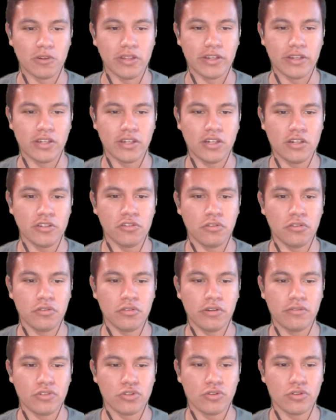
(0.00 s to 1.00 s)
are like, oh, you don't
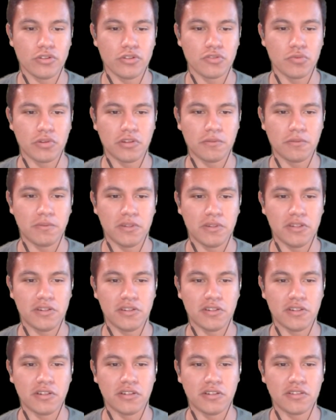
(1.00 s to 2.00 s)
ever trust
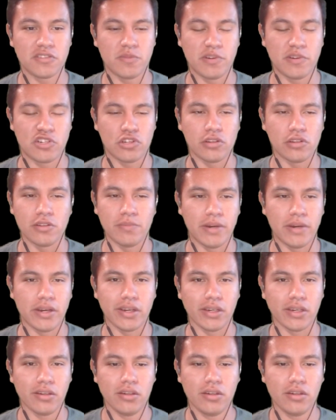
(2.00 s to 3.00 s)
Wikipedia, especially
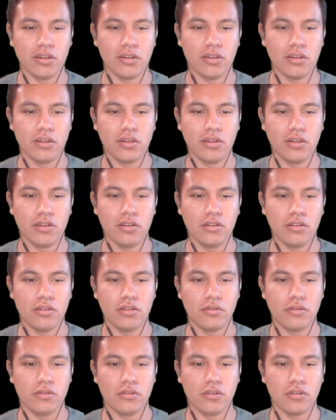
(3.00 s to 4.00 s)
my
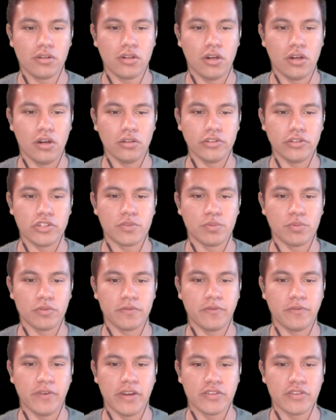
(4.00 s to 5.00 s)
college
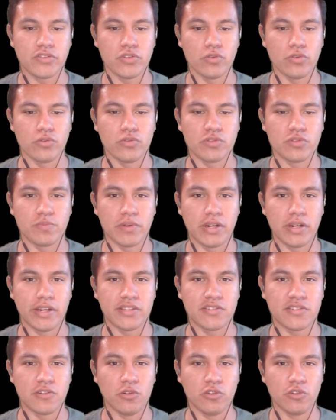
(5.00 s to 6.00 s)
professors, but I
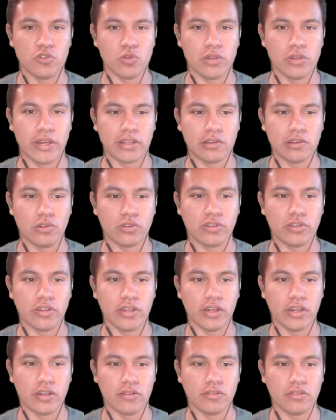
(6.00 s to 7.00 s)
still do like
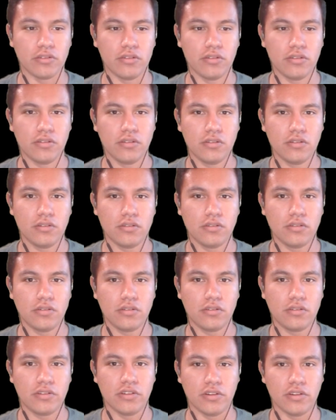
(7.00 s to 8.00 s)
looking at it.
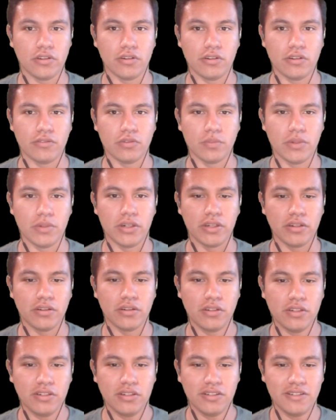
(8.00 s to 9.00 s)
Okay, never
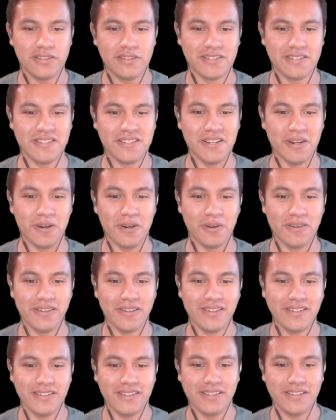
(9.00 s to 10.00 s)
mind. So,
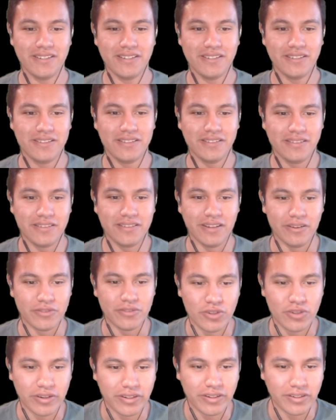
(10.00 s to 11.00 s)
I
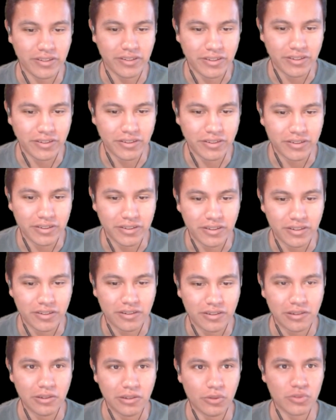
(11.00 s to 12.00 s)
was trying to get a
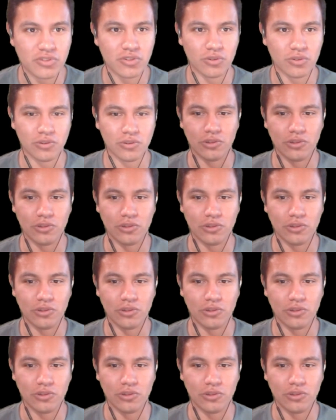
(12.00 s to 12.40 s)
closer